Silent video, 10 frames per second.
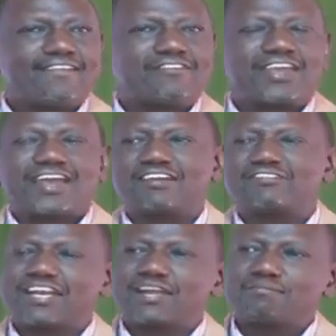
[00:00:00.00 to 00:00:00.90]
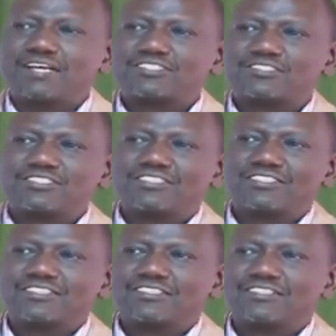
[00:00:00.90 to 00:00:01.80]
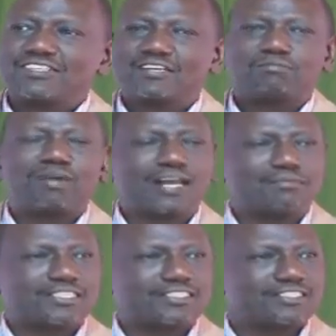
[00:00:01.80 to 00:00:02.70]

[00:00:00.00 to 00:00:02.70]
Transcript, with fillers: they have the numbers in parliament.